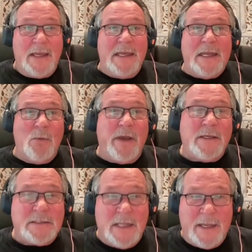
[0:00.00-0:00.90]
Anyway,
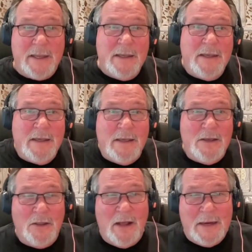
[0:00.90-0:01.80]
it's like,
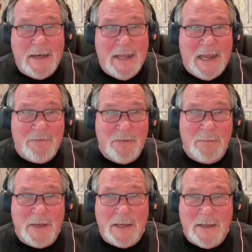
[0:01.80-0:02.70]
I didn't have the
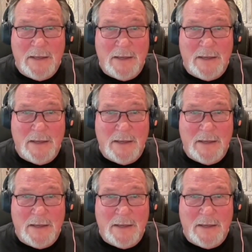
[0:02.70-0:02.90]
big,